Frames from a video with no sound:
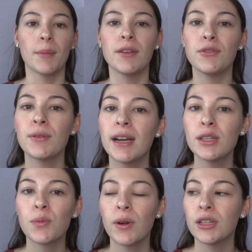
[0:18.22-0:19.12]
If you
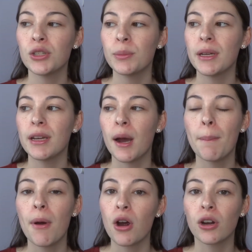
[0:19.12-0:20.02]
guys want to be a
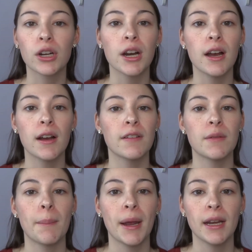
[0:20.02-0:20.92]
part of
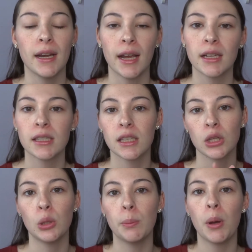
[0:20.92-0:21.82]
my next
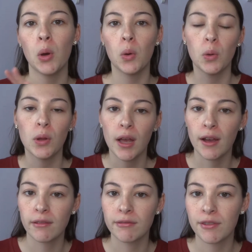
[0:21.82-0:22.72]
little poll
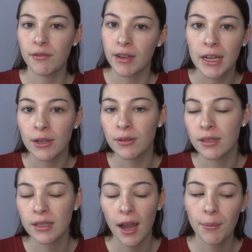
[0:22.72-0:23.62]
of
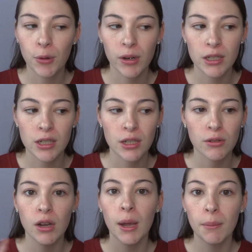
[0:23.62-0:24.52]
videos I'm going to do,